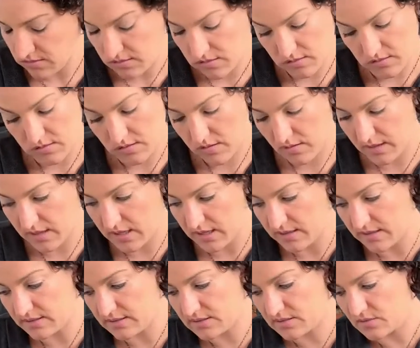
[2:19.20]
Okay,
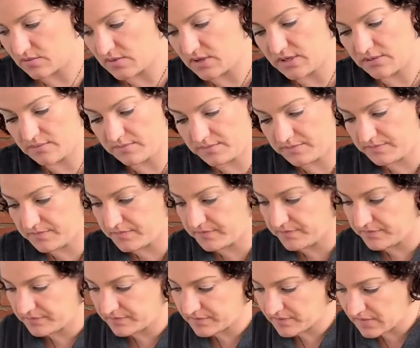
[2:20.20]
that's the one.
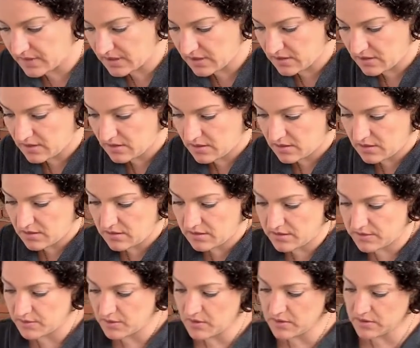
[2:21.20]

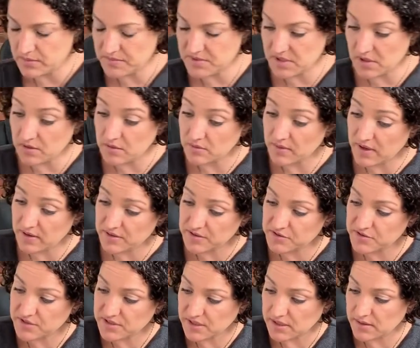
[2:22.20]
Throwing themselves. Oh, wow,
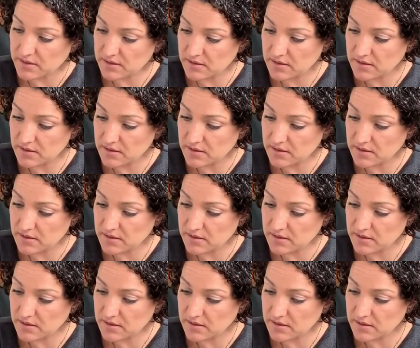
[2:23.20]
interesting.